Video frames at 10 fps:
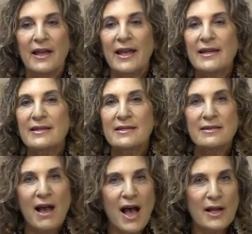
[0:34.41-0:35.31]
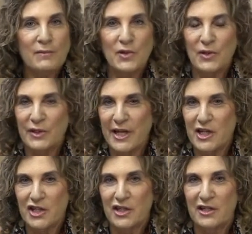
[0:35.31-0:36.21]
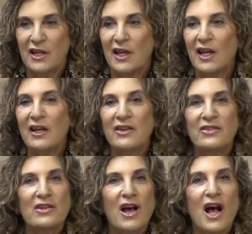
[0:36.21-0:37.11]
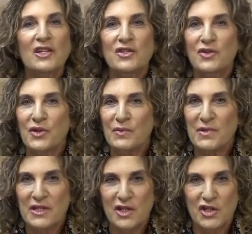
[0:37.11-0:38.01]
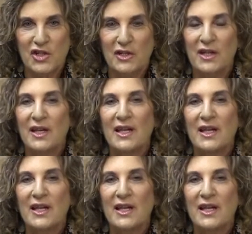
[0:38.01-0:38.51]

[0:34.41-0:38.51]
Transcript: It is not mutilation. It is not circumcision.